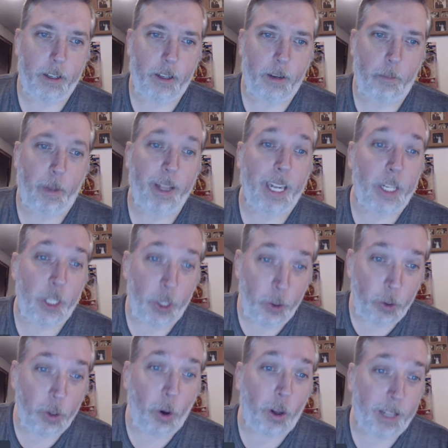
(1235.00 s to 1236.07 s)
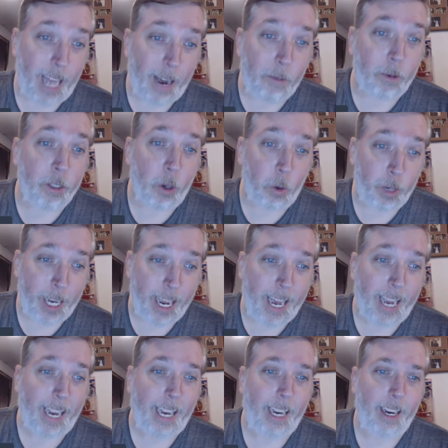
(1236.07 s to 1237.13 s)
But that you thought that was
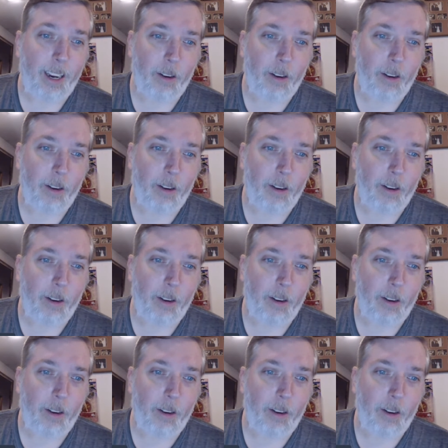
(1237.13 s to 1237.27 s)
okay.